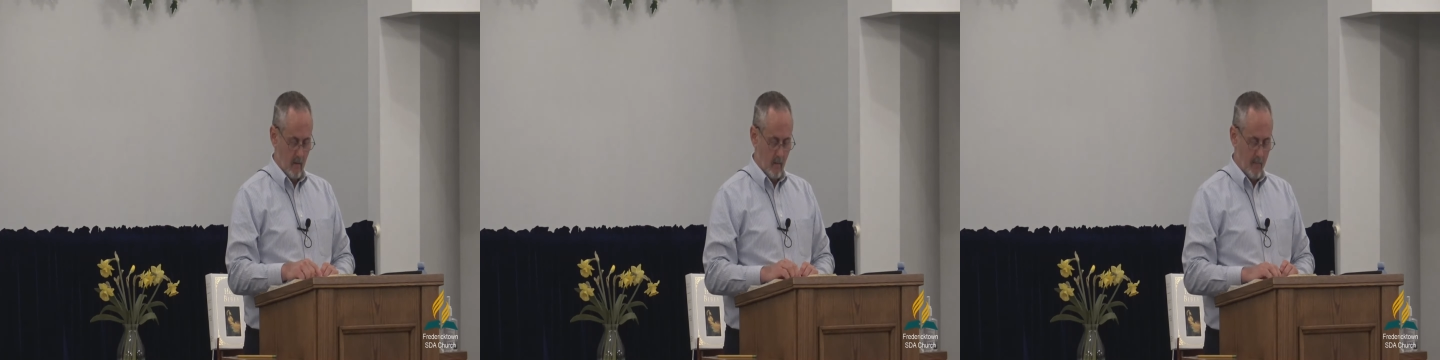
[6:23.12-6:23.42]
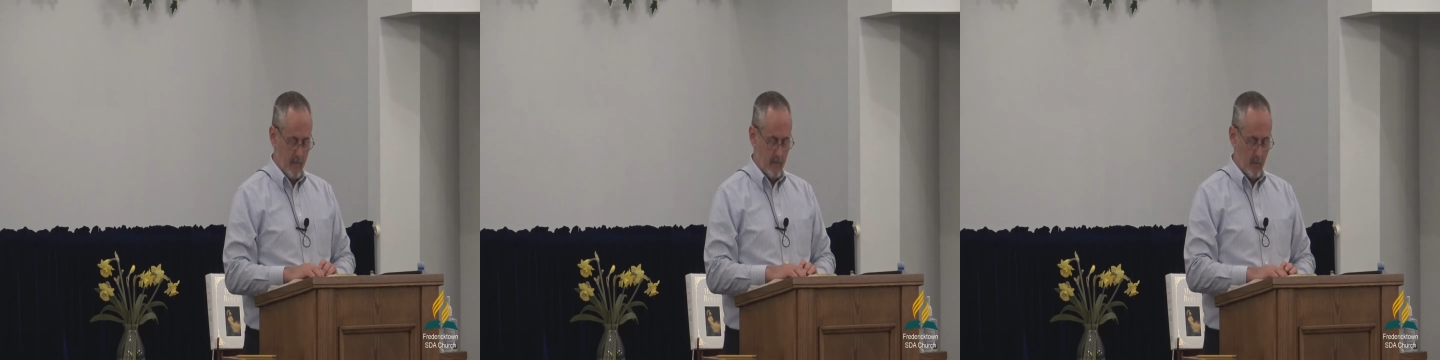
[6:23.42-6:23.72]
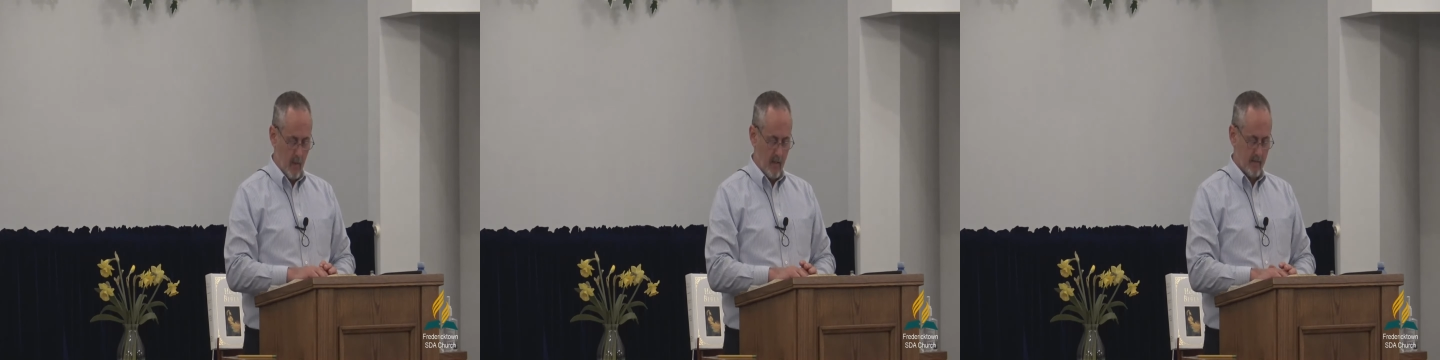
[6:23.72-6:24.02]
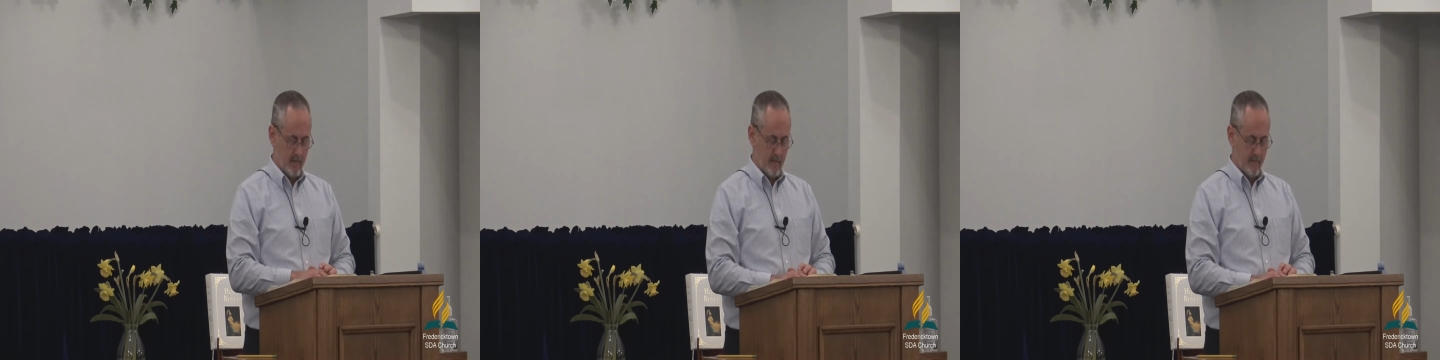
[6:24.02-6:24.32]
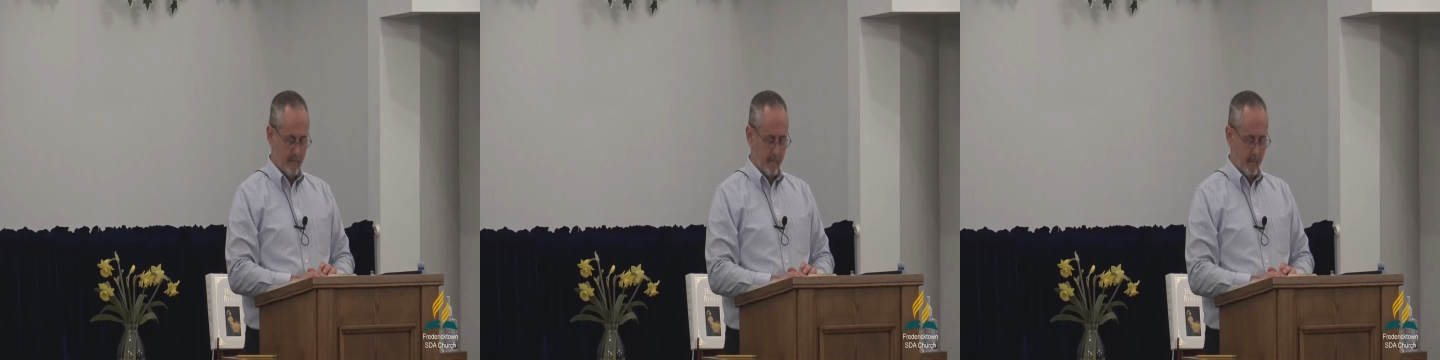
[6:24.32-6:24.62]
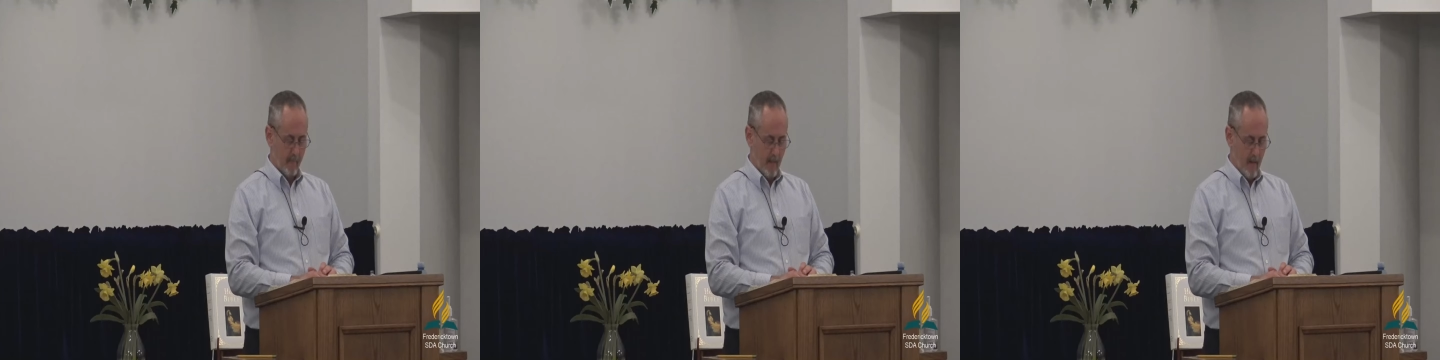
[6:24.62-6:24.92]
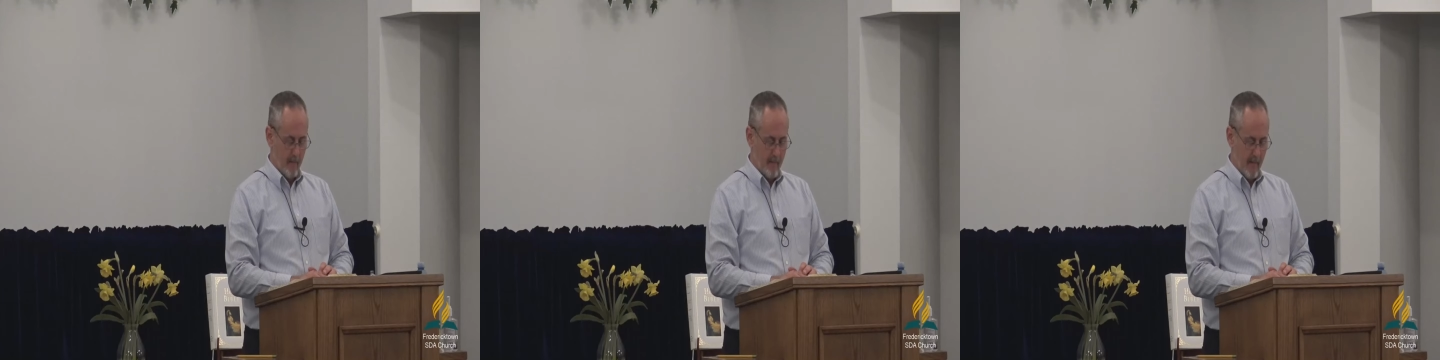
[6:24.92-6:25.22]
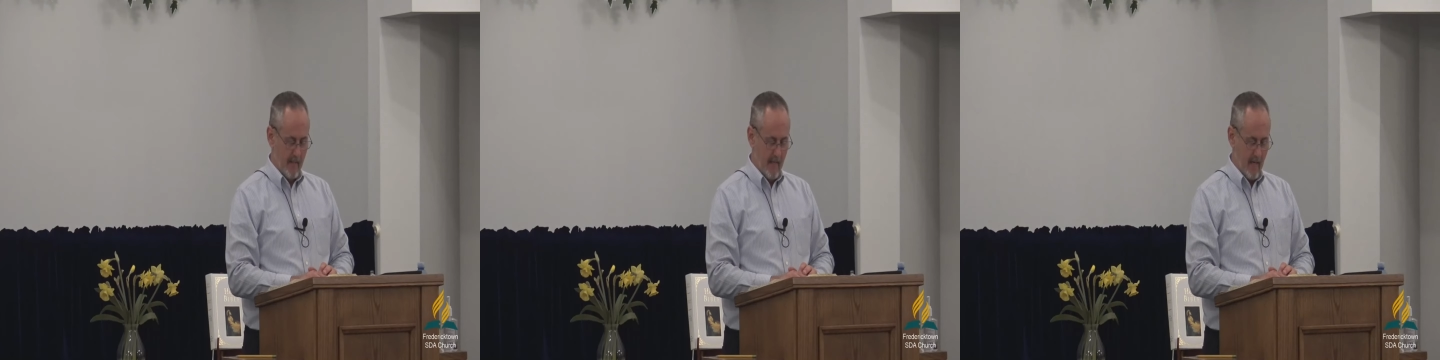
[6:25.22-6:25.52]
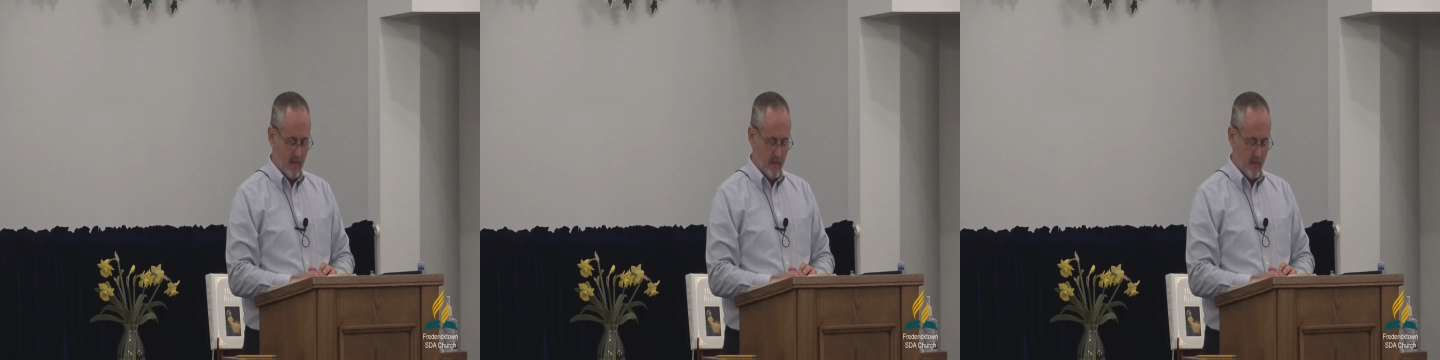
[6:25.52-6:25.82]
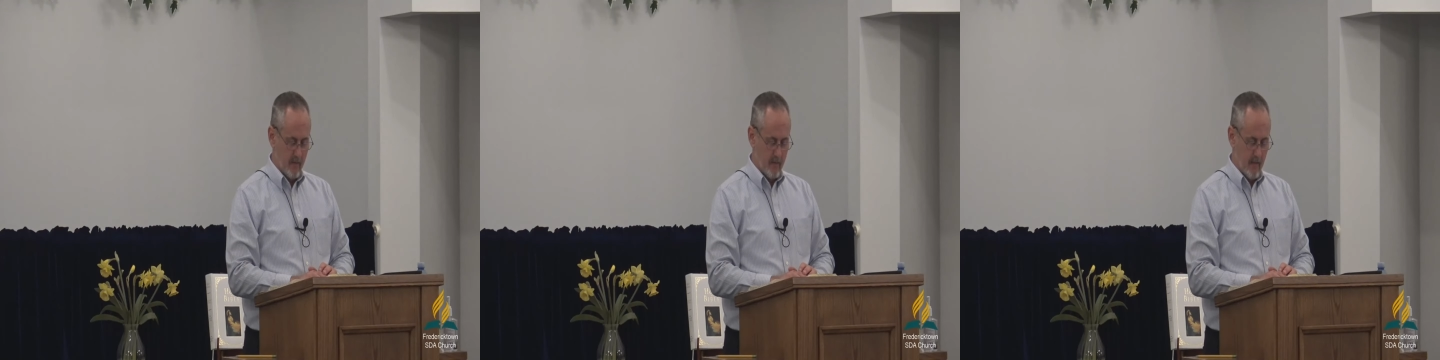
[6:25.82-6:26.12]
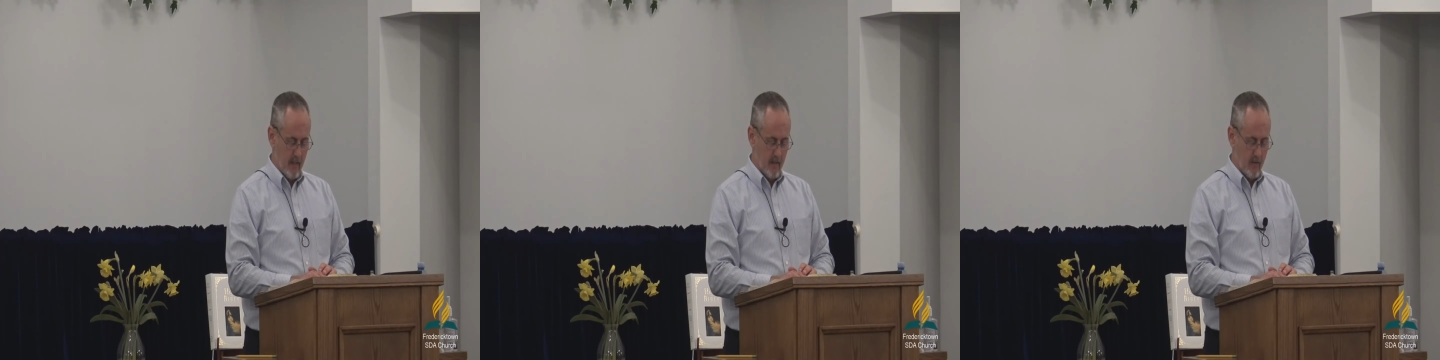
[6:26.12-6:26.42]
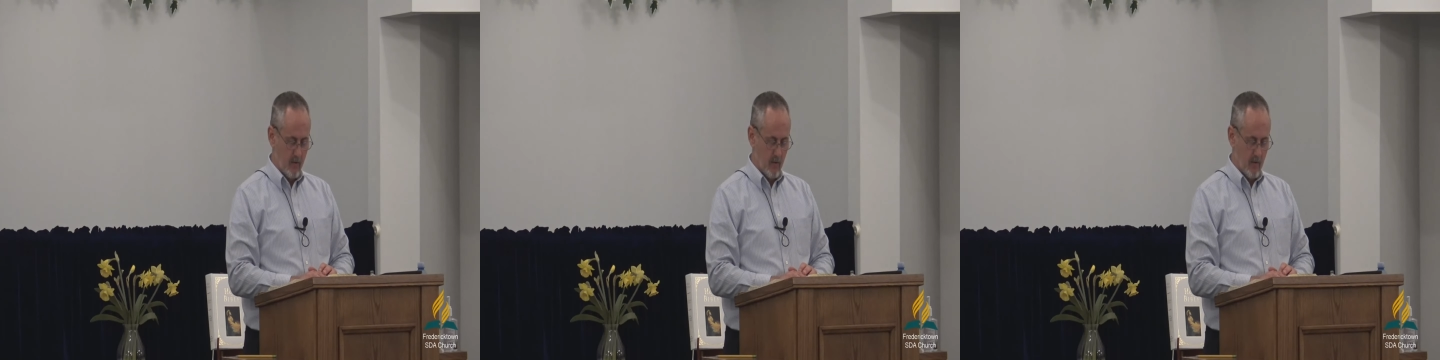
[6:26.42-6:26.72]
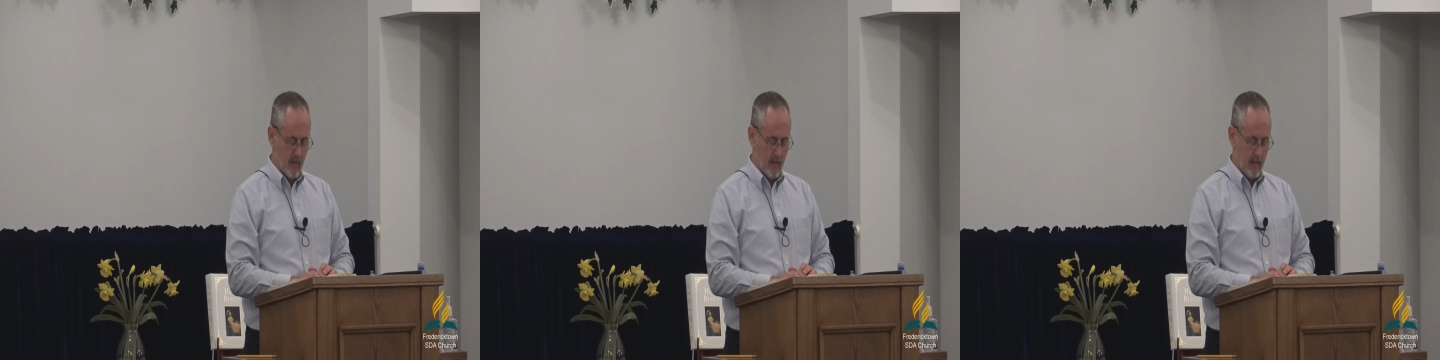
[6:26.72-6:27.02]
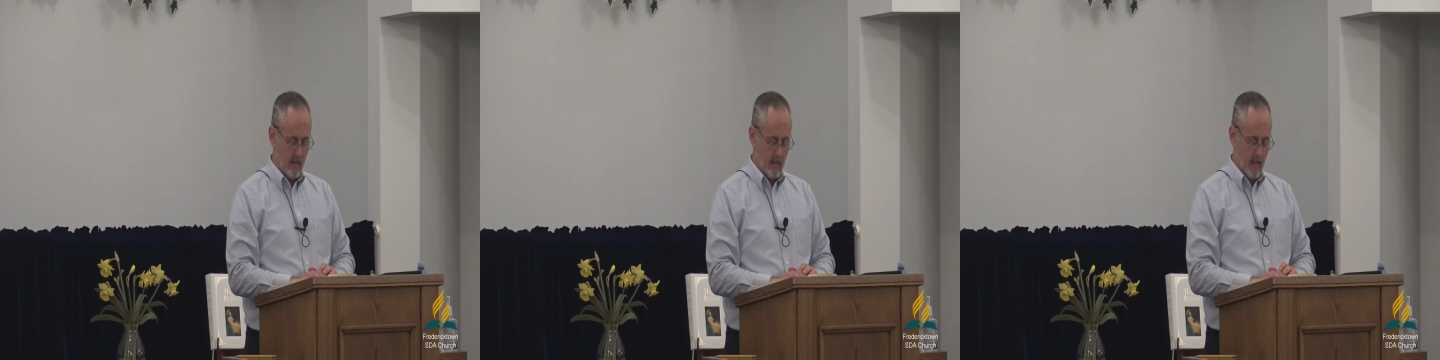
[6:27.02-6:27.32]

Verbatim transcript: Open to us. But he answered and said, Assuredly,